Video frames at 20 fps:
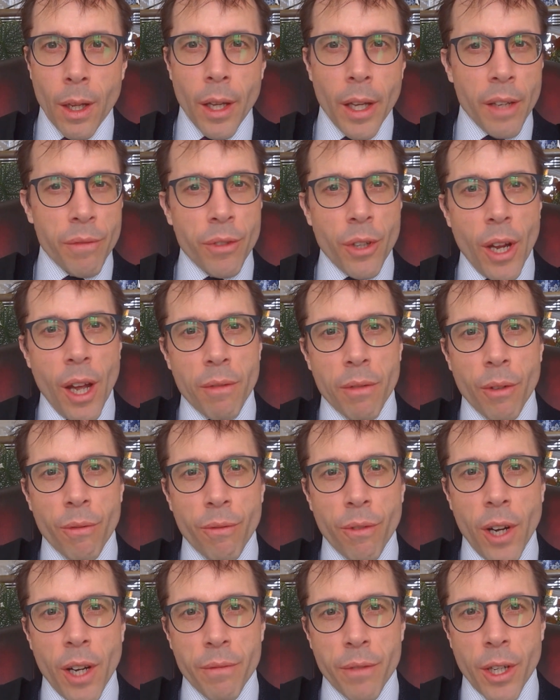If you have a
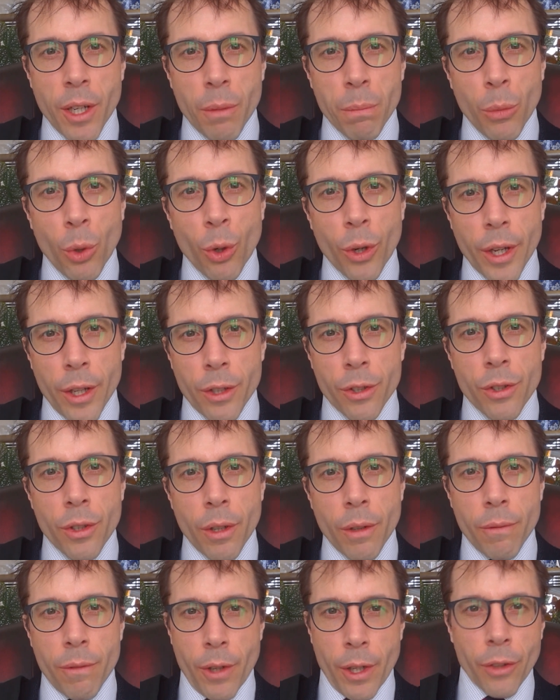5-year mortgage,
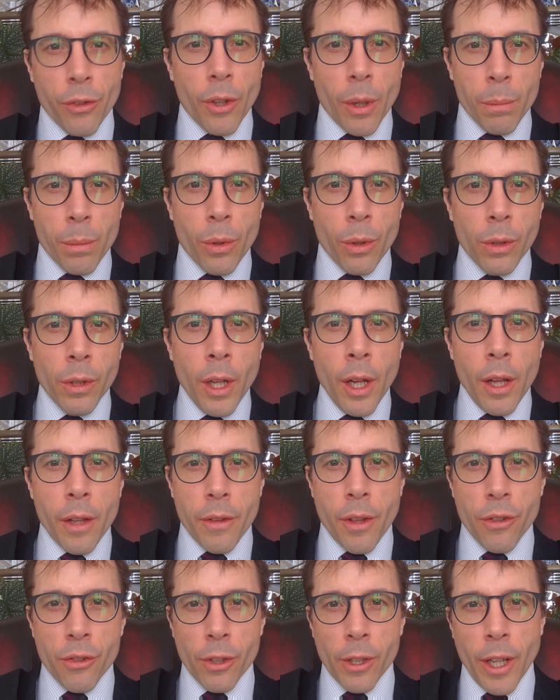for example,
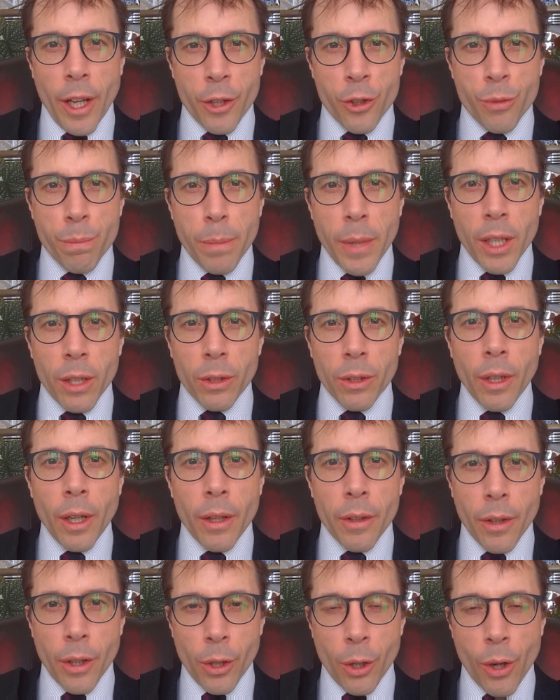there's a large bill
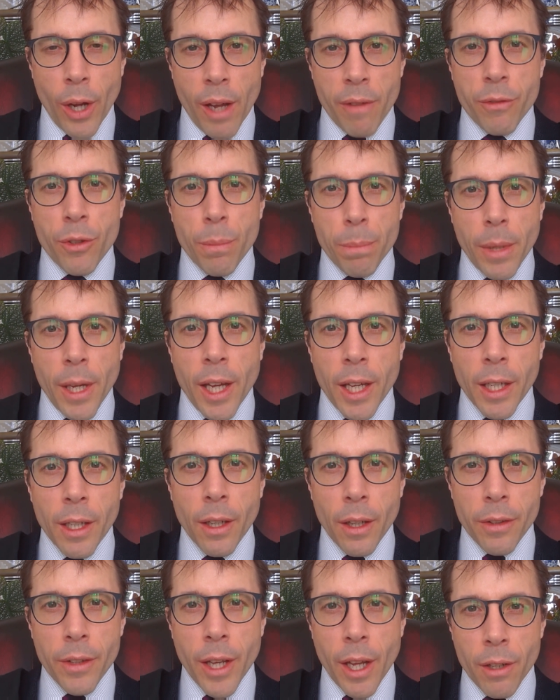that you have to pay
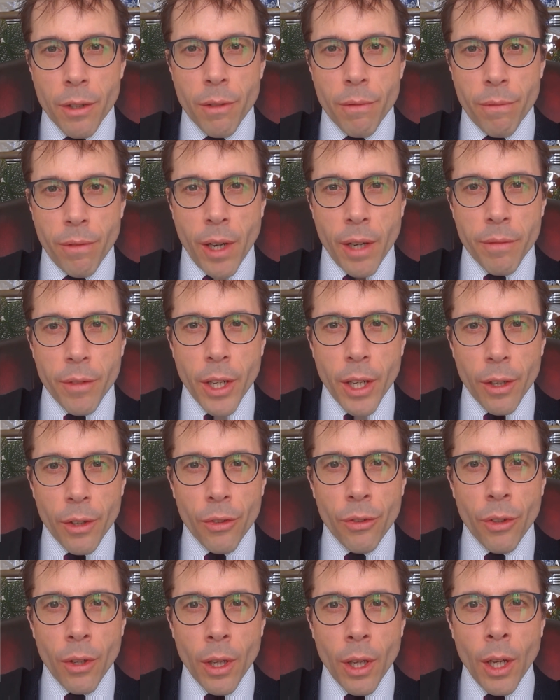at the end of 5
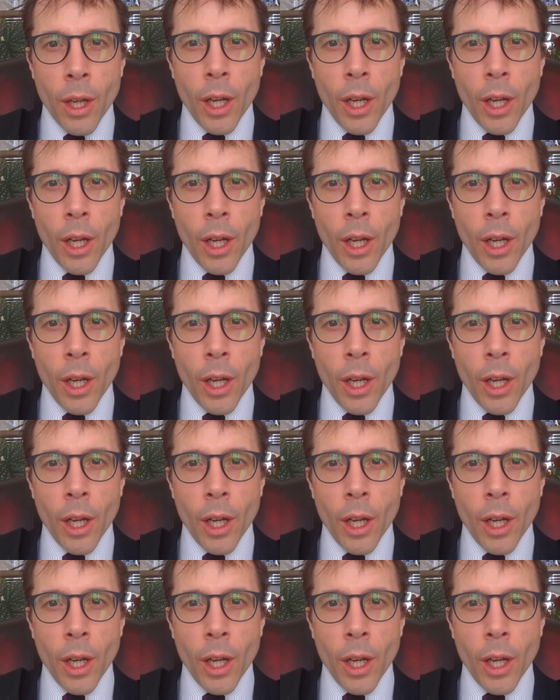years,